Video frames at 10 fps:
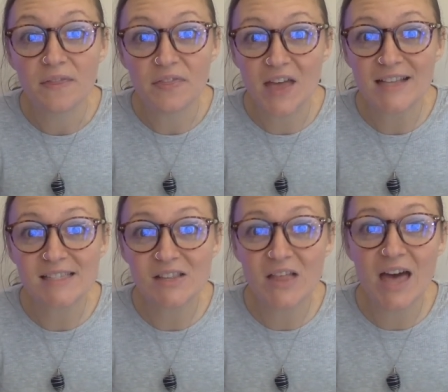
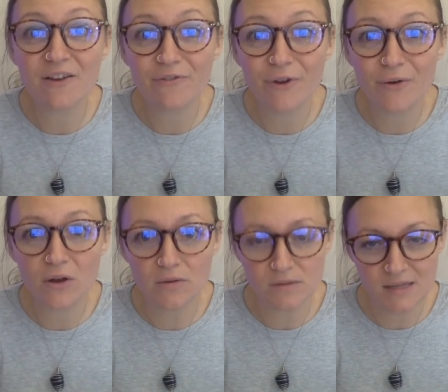That's a lot of
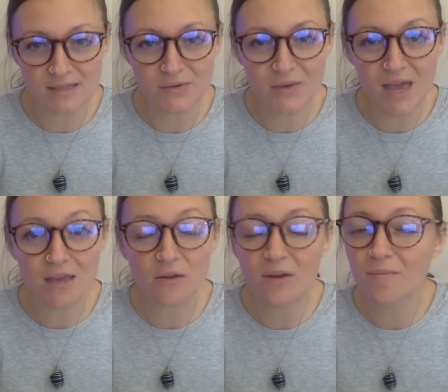photos. That's okay.
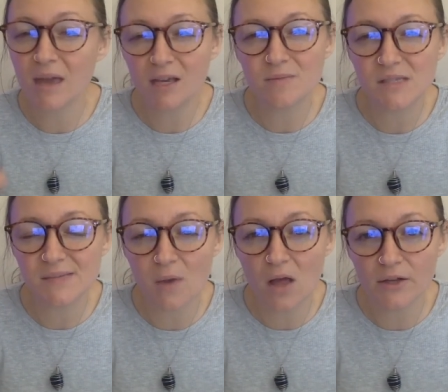You can make them
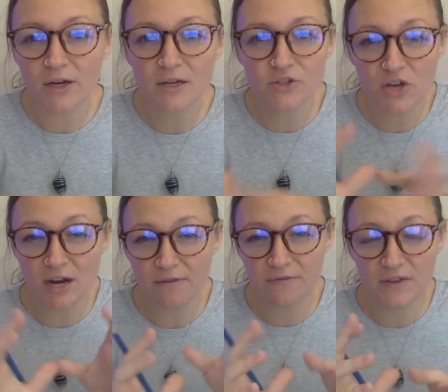smaller and try
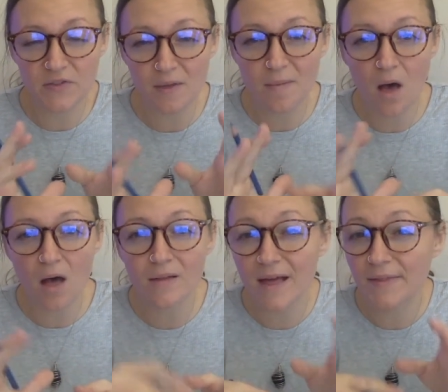to fit them
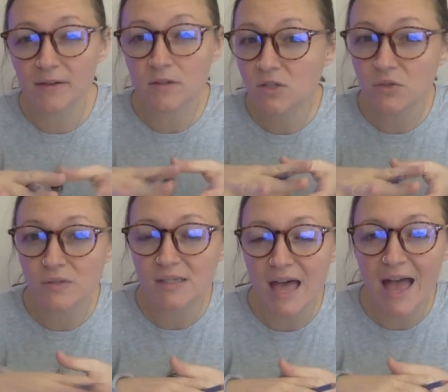all on those 2
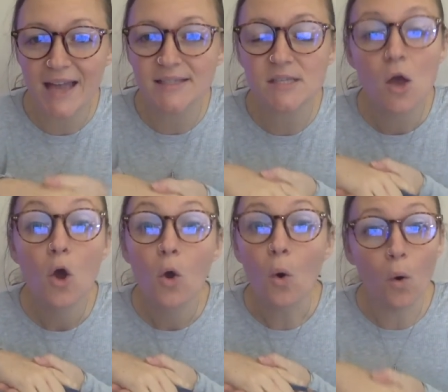slides,
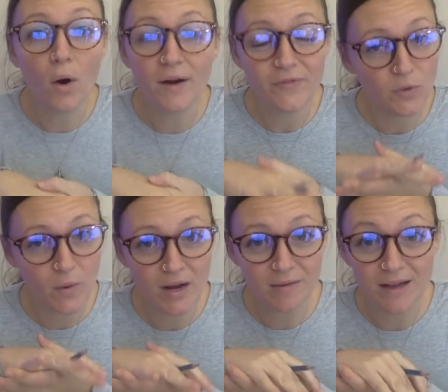or if you
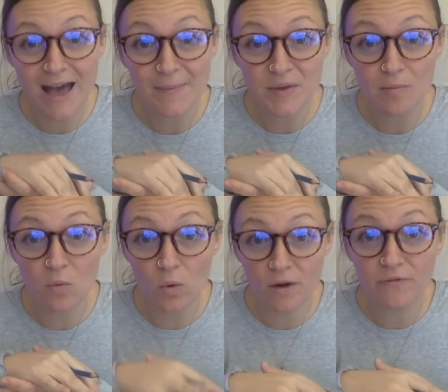want to copy
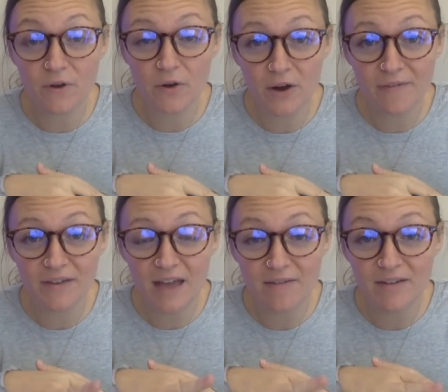more
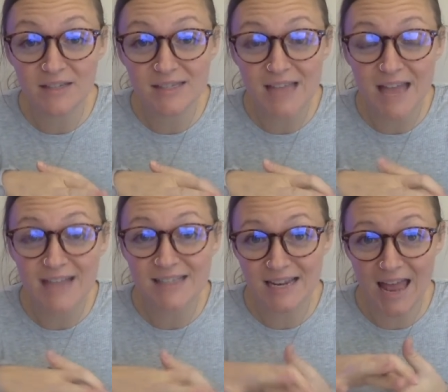photographic evidence
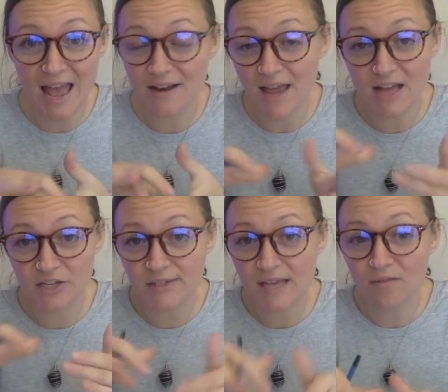slides and
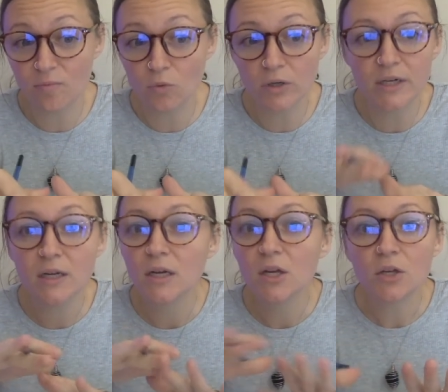just have
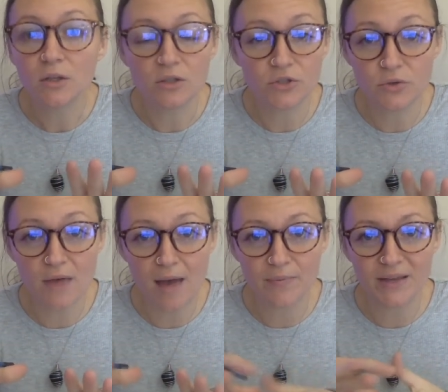more, do
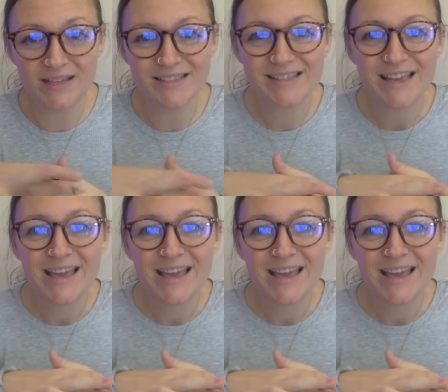that, please.